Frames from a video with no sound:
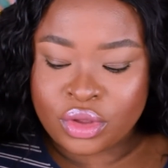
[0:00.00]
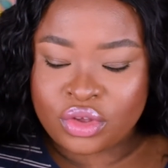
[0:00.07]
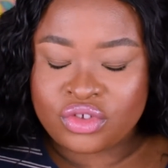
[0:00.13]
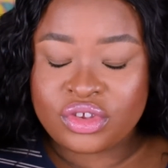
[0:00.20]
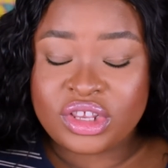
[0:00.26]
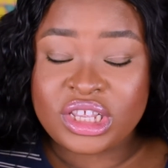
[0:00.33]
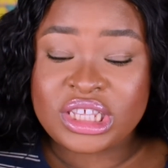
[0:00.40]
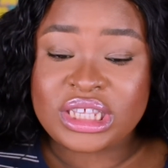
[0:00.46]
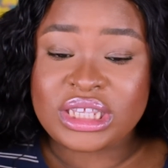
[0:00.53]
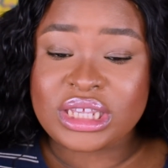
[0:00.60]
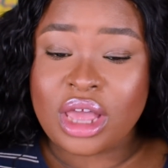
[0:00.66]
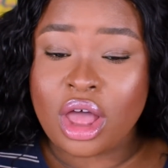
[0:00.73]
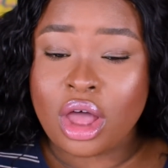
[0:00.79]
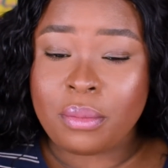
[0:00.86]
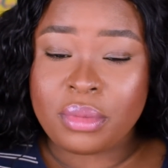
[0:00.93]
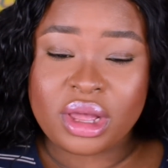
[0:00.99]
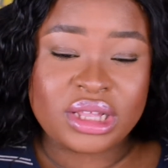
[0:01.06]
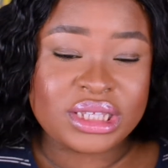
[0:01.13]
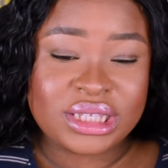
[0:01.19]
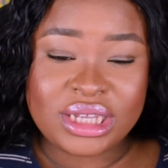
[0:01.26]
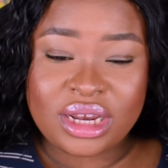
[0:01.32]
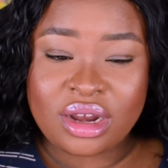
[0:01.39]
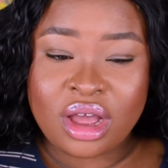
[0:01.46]
So this
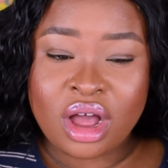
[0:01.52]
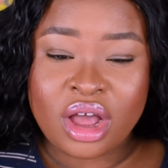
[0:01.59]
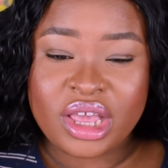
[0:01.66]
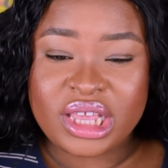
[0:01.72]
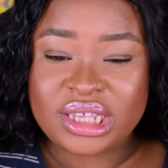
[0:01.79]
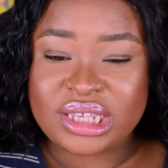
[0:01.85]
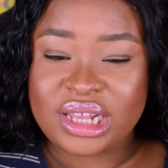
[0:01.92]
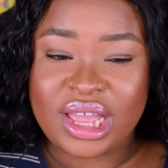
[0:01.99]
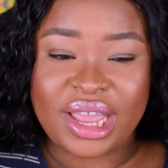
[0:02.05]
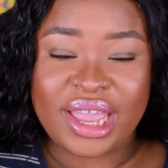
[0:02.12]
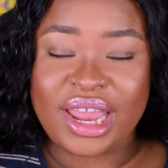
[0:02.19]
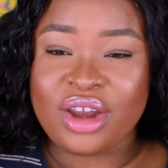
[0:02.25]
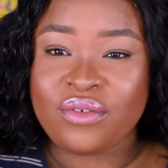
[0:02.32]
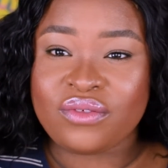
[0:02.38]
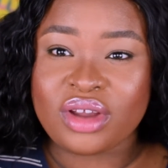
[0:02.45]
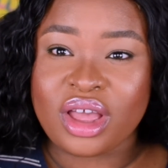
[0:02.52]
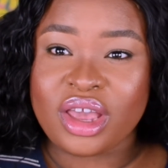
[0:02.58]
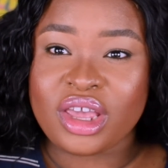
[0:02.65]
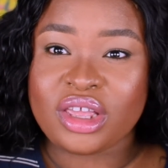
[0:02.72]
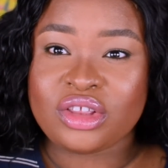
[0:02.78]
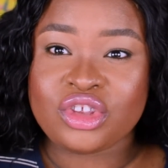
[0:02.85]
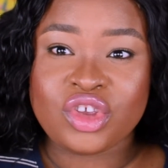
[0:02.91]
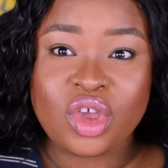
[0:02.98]
concealer is like kind of like
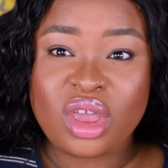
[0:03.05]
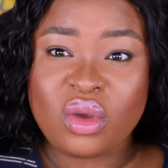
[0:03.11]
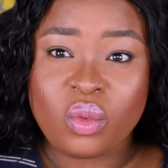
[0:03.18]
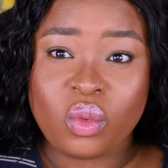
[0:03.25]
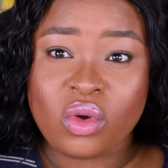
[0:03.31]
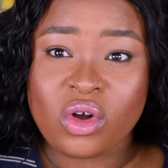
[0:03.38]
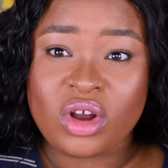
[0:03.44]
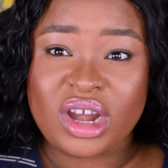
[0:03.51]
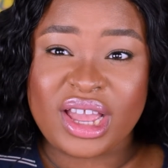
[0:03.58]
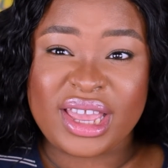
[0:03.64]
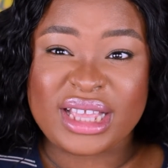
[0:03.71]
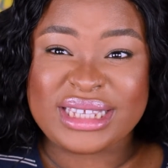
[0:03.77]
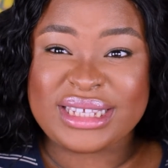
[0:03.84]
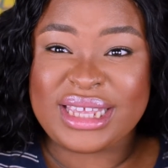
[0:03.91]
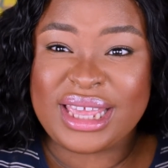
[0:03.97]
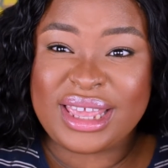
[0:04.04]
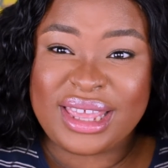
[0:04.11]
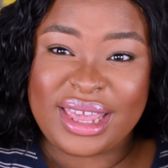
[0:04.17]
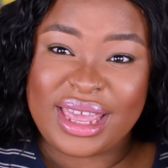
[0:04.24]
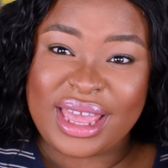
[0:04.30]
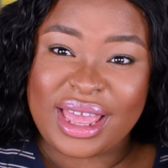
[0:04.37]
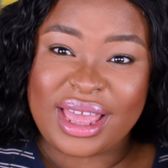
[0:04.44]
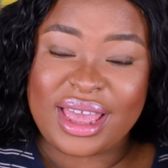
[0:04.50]
2-in-1, like a
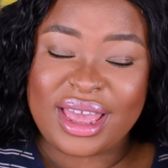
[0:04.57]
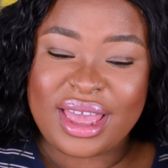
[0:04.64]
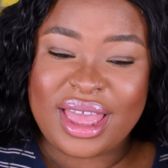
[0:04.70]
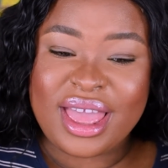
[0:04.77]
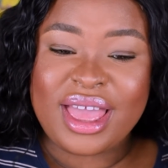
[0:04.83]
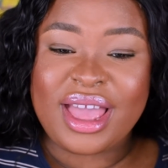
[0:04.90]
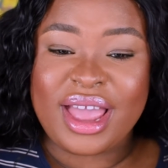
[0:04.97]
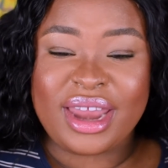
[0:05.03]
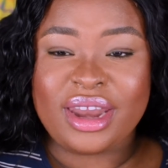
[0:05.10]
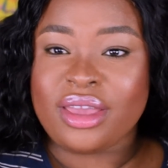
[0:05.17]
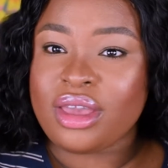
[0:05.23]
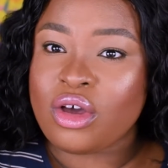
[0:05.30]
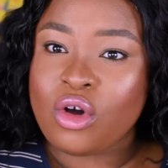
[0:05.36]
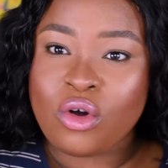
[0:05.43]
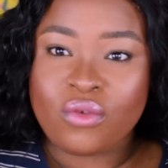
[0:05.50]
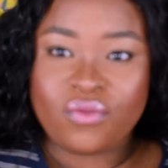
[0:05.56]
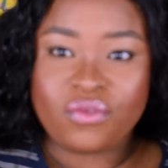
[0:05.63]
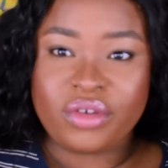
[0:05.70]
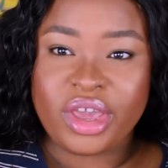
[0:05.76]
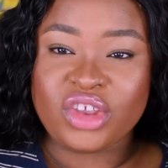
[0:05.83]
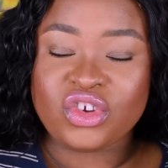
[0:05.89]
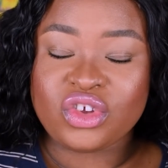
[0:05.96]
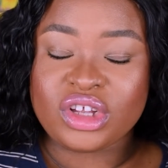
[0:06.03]
skincare and a
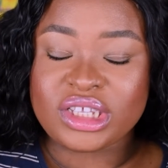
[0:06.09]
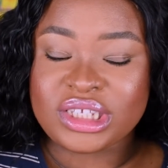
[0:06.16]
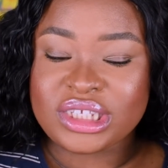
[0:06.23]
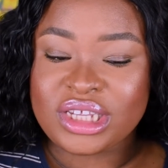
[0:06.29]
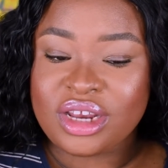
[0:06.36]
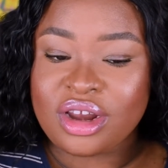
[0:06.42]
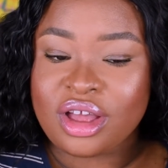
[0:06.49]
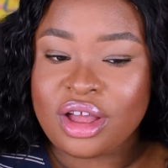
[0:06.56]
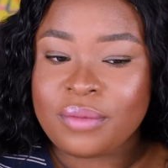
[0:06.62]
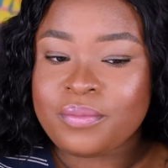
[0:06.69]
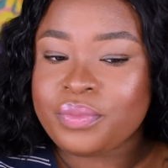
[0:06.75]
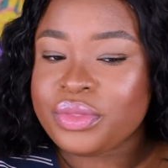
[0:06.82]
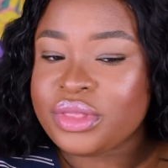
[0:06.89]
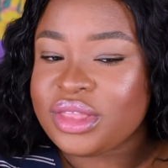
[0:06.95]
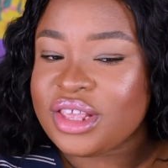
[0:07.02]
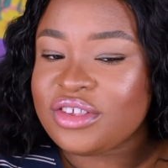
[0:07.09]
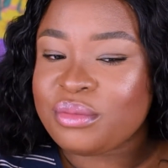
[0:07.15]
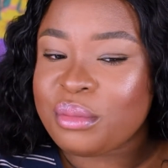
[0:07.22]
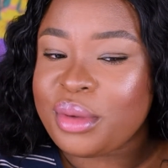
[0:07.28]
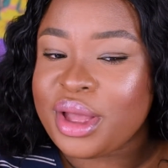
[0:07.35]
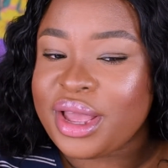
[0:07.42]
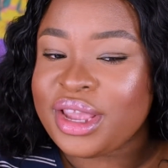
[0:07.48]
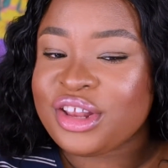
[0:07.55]
coverage concealer. This is
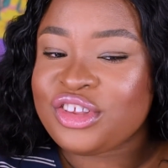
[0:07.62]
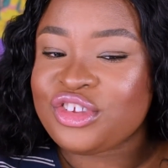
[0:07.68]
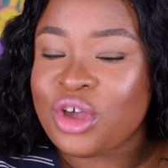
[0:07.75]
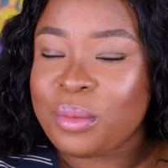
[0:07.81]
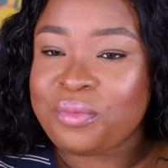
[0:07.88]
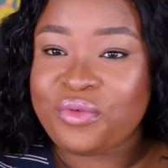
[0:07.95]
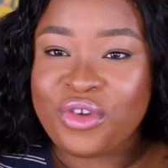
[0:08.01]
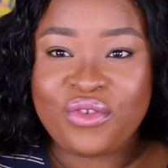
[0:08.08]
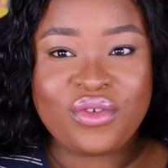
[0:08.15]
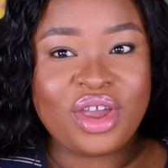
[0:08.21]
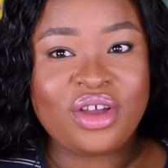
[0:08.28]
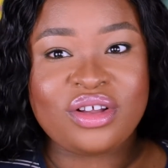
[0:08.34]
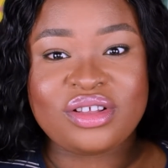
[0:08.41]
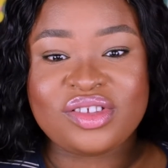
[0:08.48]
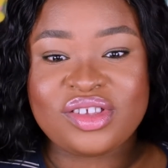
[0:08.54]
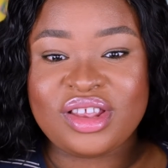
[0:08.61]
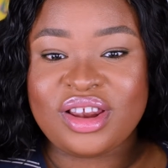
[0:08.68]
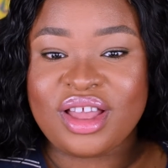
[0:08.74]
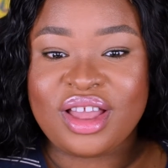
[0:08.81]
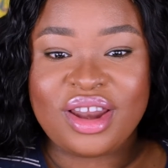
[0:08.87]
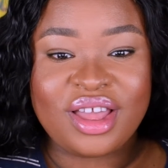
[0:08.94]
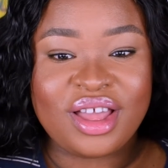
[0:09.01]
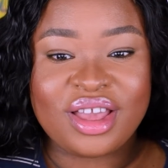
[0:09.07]
my top favorite
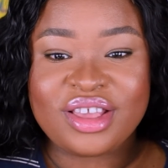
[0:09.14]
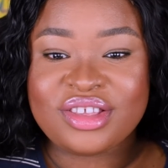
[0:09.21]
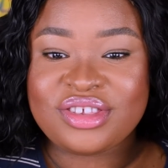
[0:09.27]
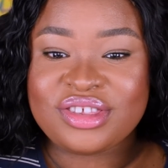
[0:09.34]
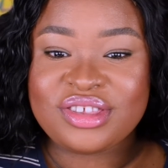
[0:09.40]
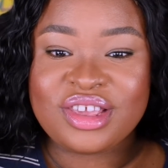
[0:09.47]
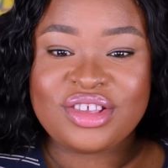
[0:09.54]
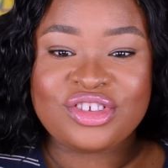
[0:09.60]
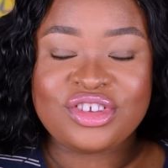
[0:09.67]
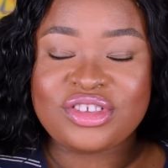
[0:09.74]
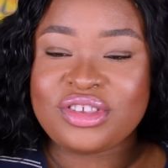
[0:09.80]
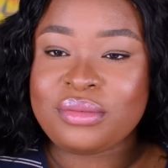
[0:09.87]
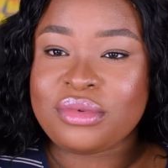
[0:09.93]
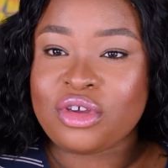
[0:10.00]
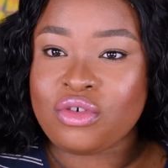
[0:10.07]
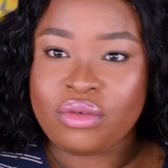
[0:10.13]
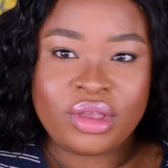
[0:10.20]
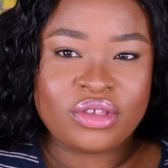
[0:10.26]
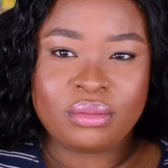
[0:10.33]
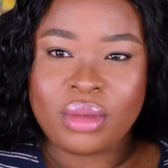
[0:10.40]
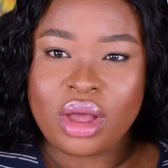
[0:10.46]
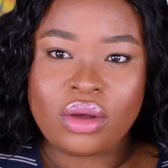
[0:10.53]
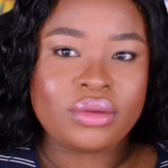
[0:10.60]
concealer. Like it just increases
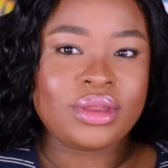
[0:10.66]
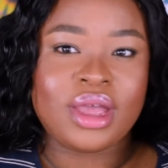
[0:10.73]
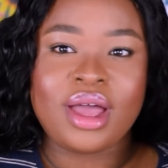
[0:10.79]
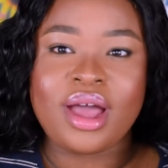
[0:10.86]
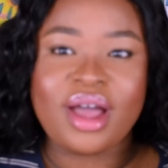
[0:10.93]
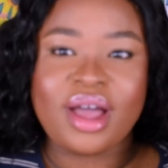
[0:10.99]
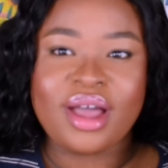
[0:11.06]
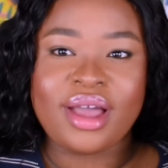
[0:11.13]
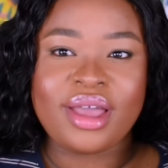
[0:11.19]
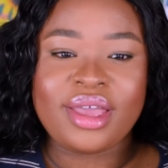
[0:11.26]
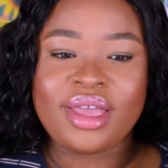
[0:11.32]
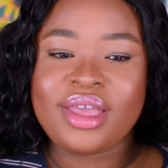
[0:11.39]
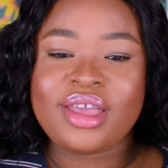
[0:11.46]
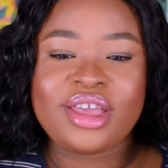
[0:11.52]
my under eye.